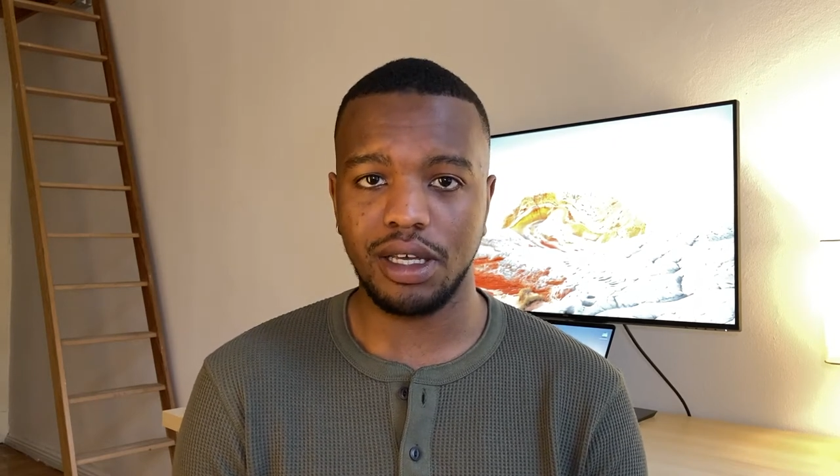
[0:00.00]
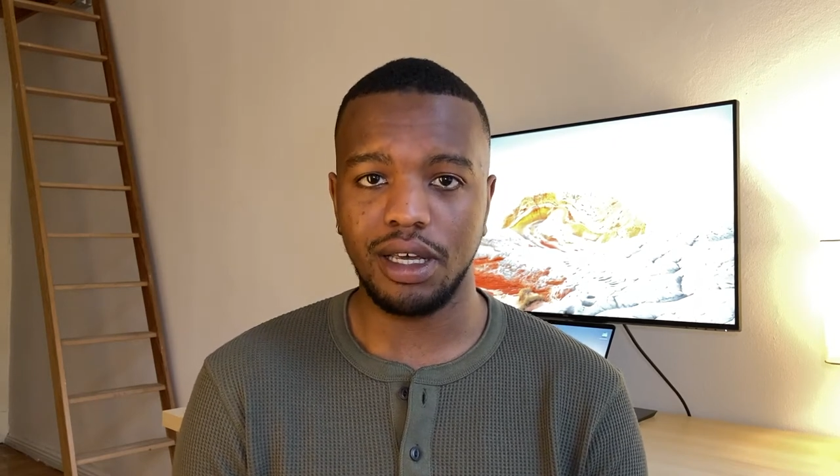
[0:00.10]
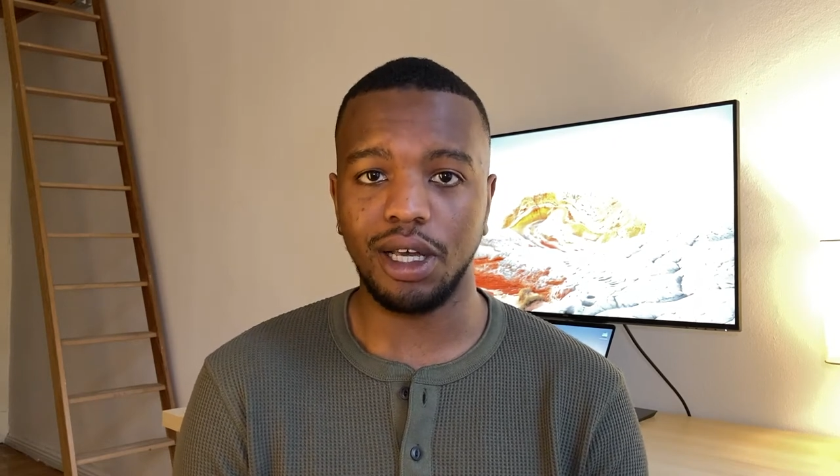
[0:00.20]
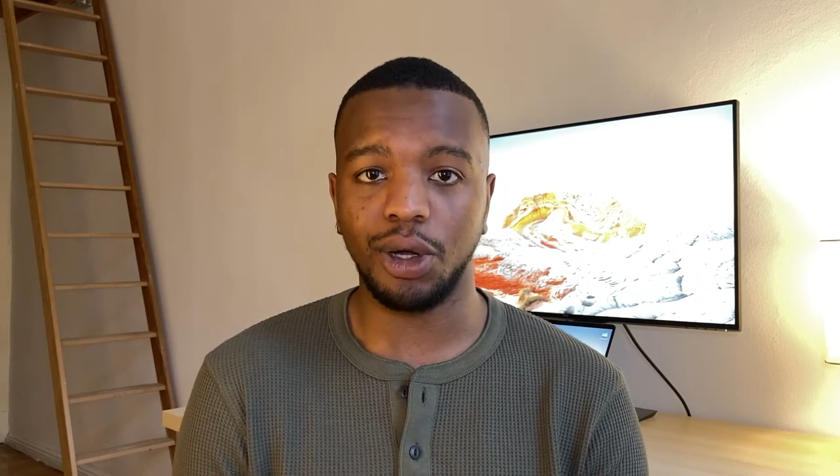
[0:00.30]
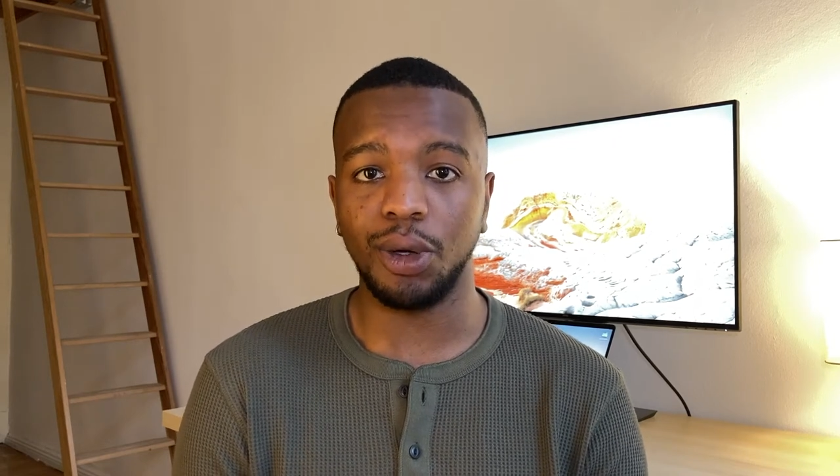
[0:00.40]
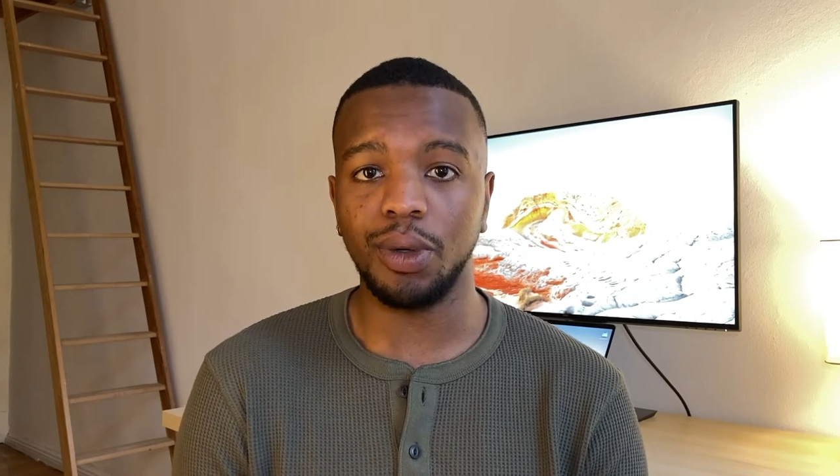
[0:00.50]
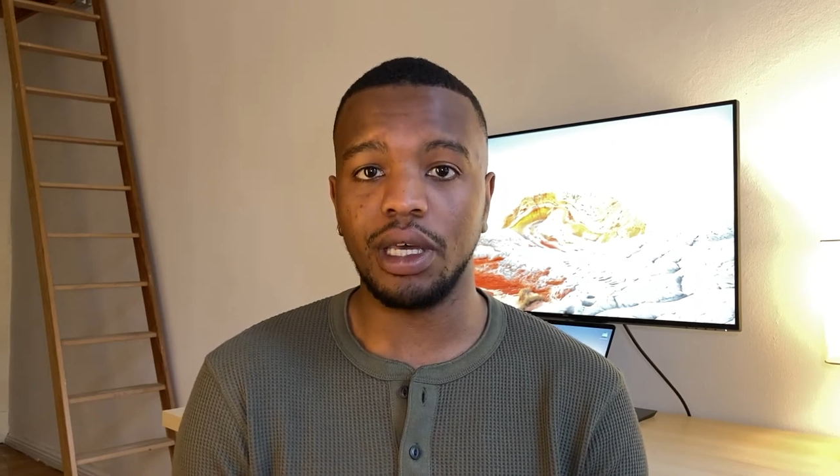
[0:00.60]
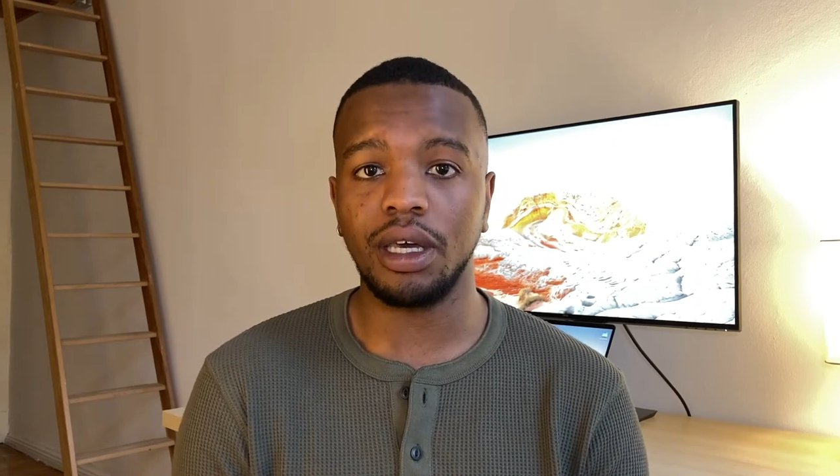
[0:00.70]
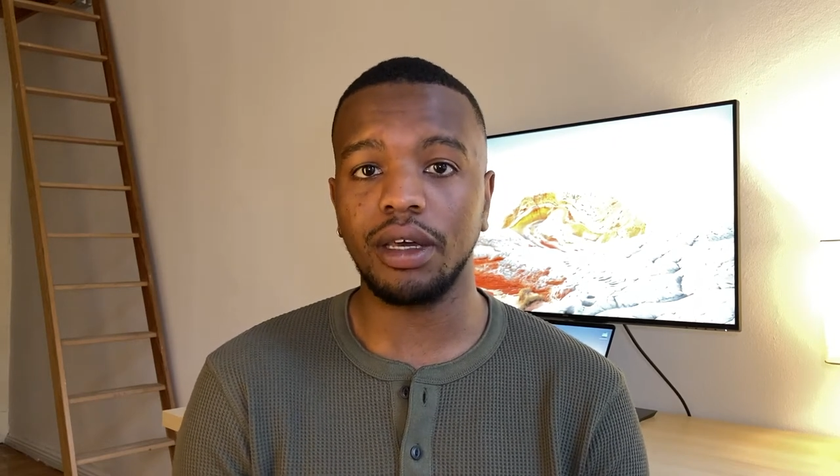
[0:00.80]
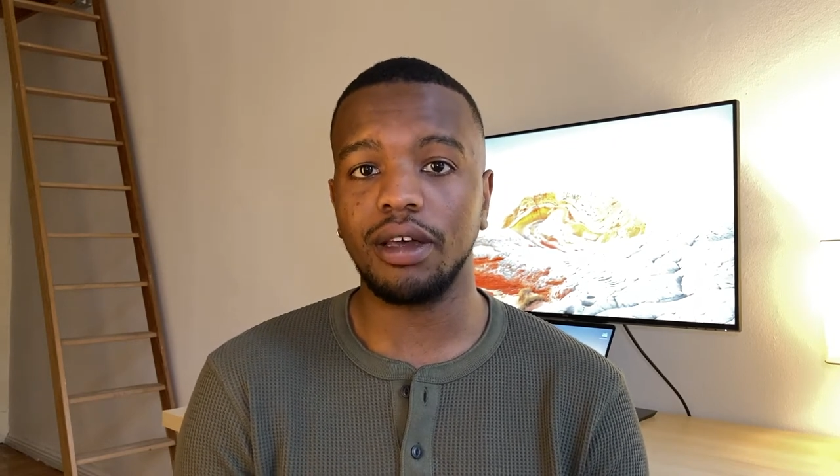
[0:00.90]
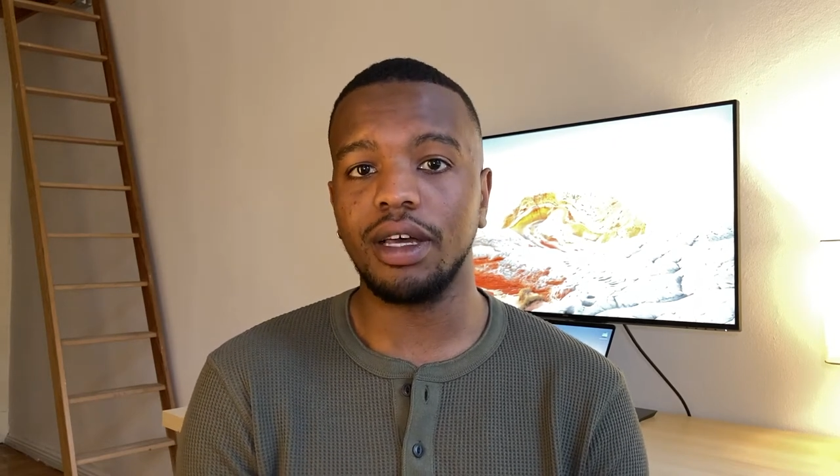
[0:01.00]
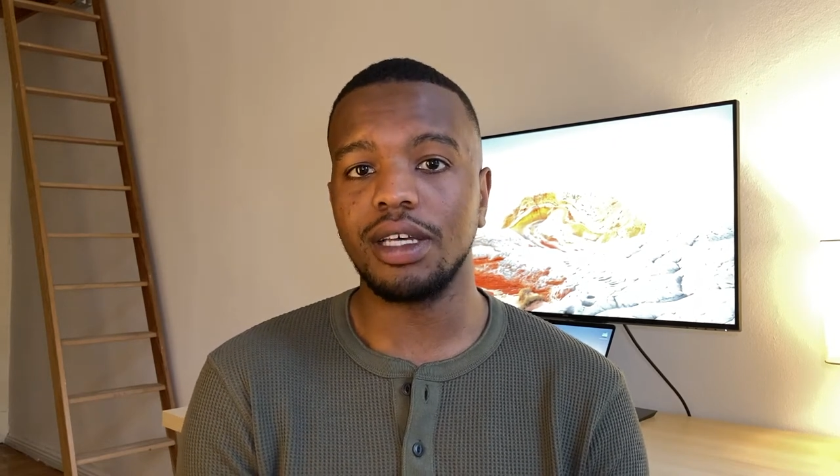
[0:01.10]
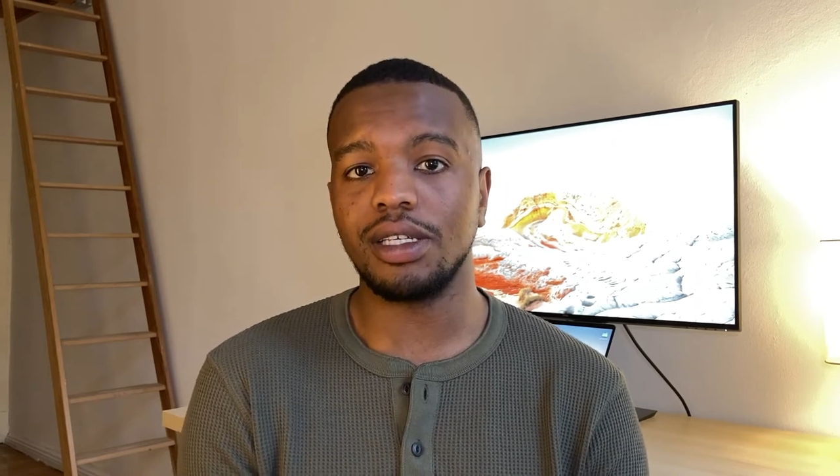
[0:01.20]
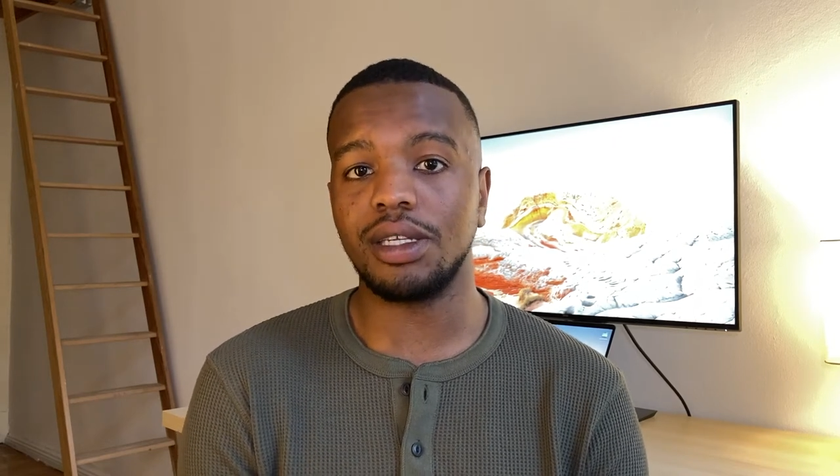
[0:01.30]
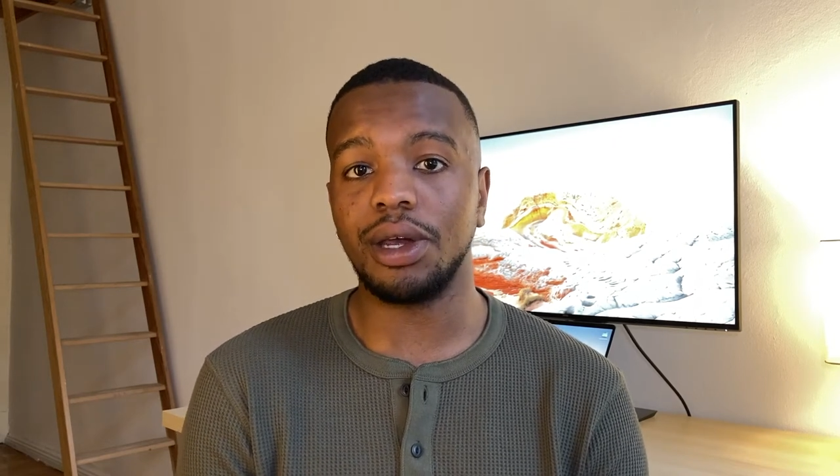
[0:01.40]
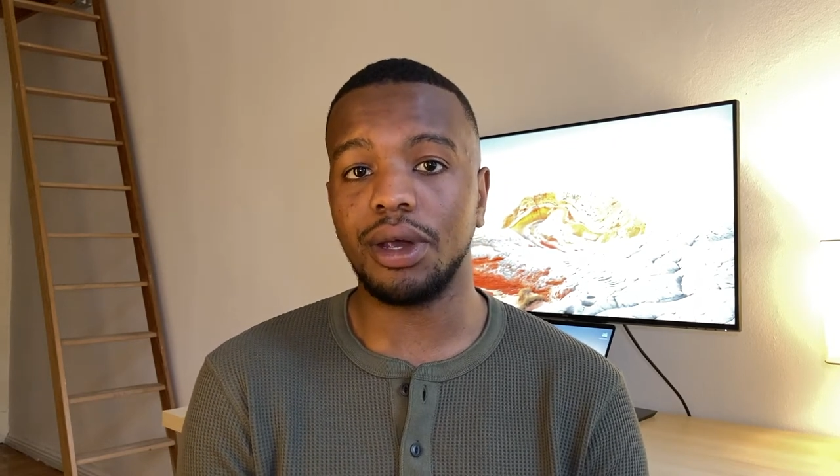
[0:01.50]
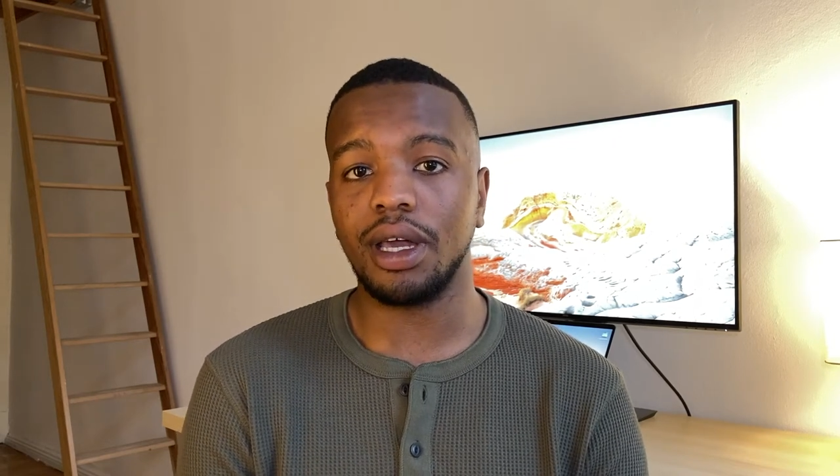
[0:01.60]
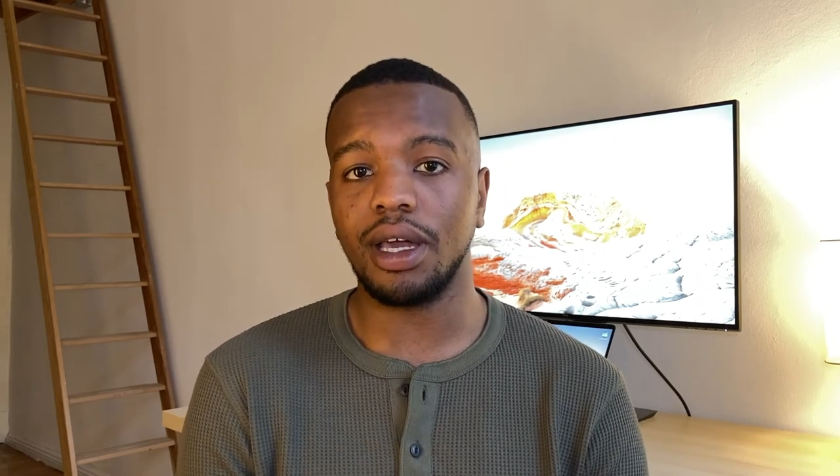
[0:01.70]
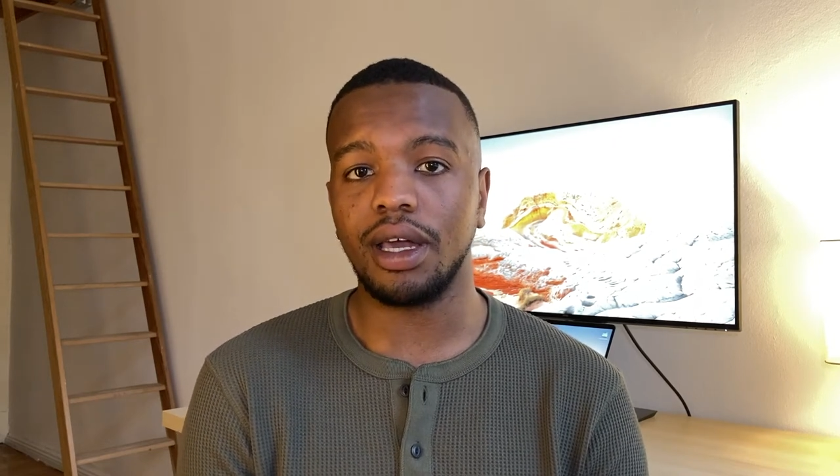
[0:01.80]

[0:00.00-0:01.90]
including steering